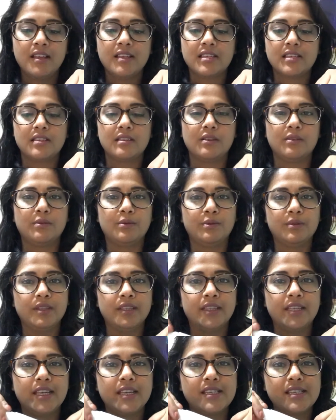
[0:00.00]
So
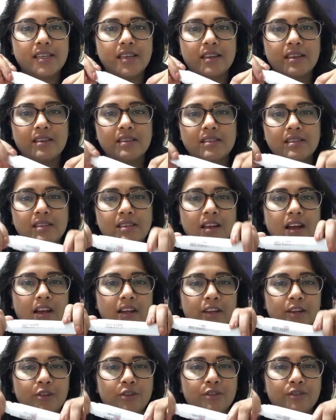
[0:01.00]
this is
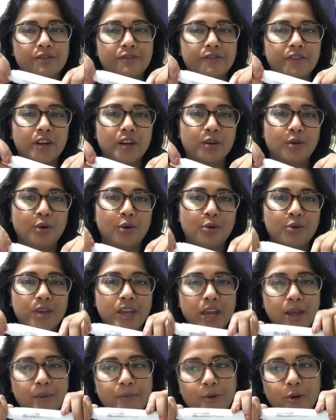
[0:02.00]
kind of a
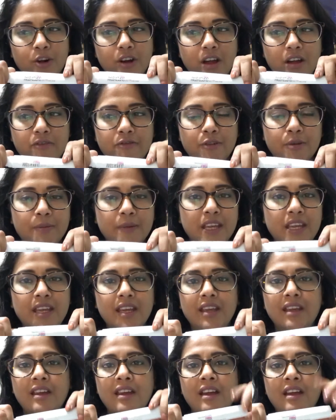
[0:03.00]
okay product for
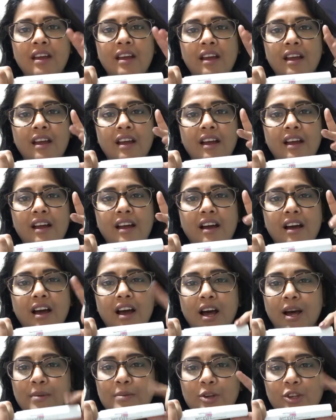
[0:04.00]
me.
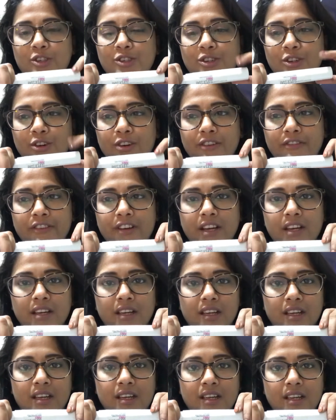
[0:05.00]
I'm not sure if I
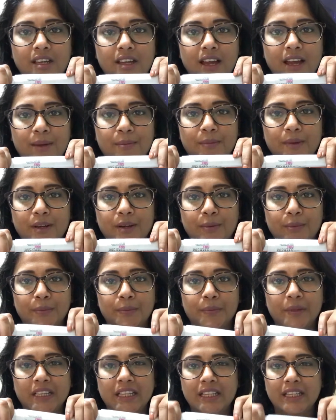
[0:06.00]
am
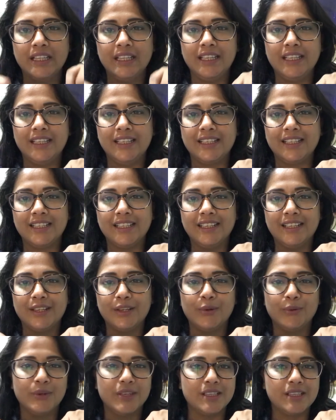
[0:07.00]
completely
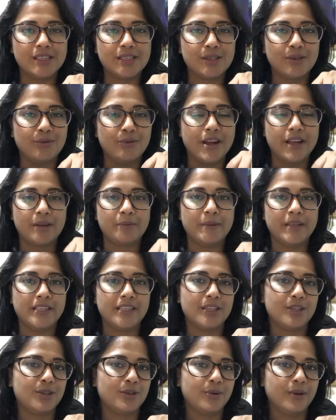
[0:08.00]
convinced to recommend
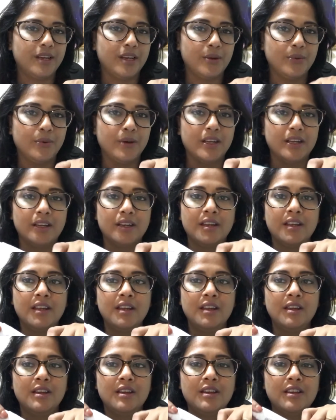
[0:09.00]
it to anyone,
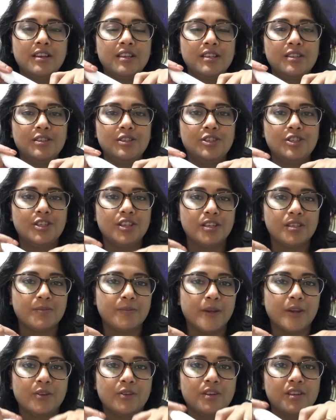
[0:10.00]
just
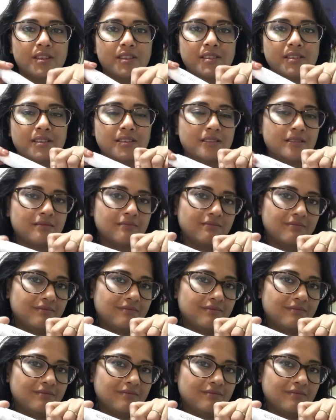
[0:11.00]
because